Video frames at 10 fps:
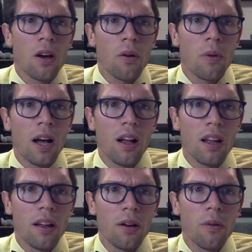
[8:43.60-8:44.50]

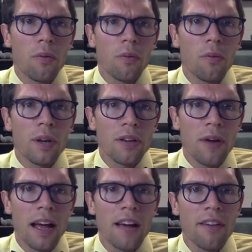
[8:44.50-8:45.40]
Well, when you
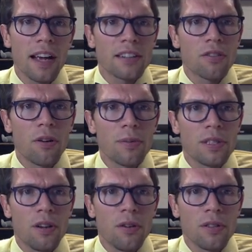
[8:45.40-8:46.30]
have X
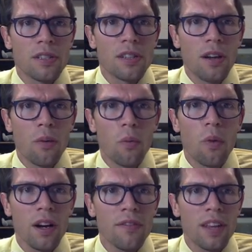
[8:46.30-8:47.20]
chromosomes,
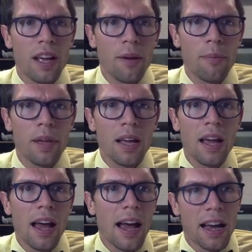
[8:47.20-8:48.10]
one of them
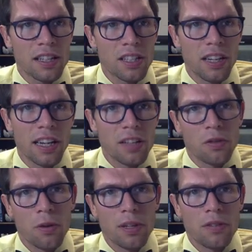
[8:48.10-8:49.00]
actually is
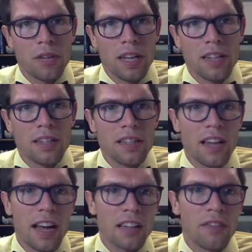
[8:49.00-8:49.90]
going to get
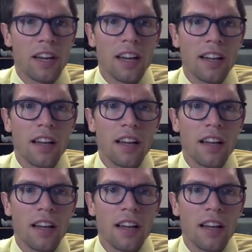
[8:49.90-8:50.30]
deactivated.